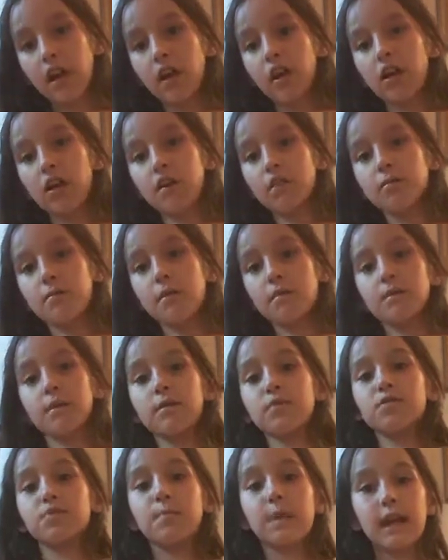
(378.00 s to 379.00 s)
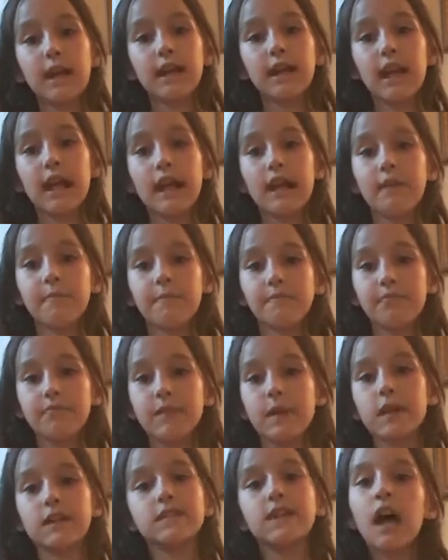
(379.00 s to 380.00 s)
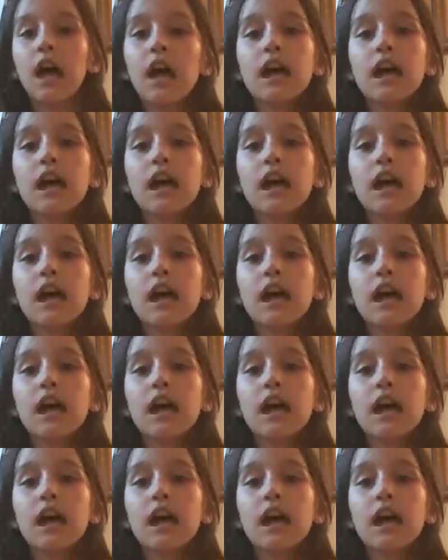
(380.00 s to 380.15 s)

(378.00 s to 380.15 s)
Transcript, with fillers: on my mom's payday because